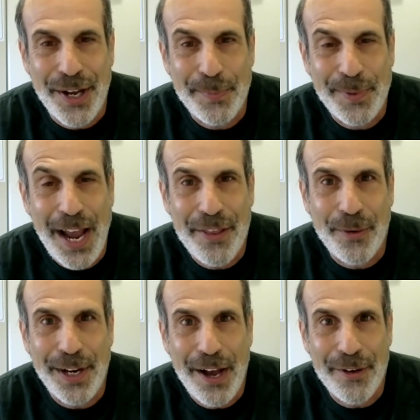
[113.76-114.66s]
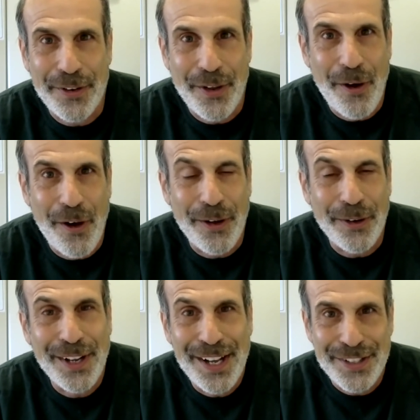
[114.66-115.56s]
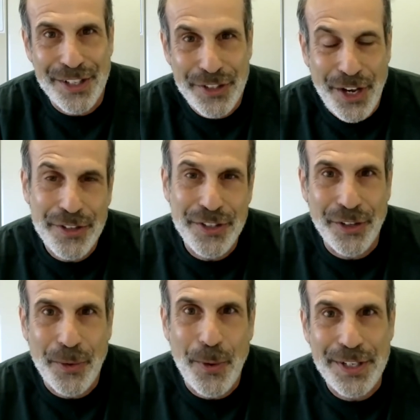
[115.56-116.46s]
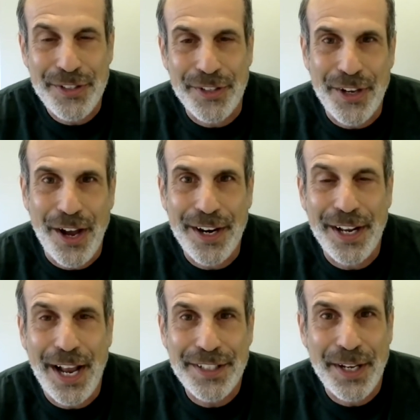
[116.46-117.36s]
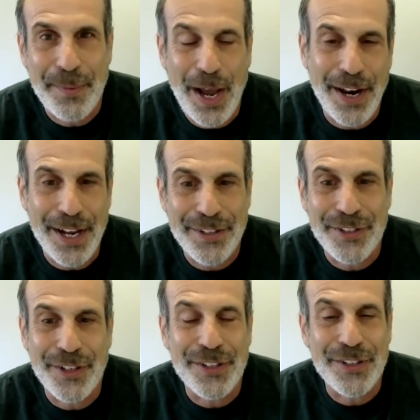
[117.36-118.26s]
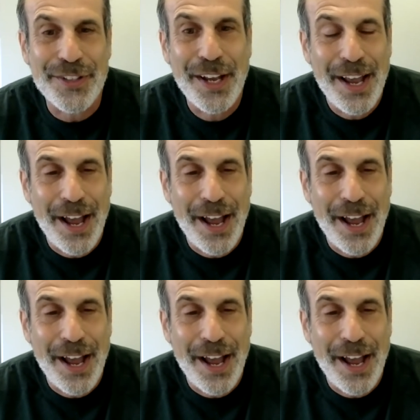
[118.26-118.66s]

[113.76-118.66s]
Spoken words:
gathering out in the hall, discussing the questions on it, asking about answers,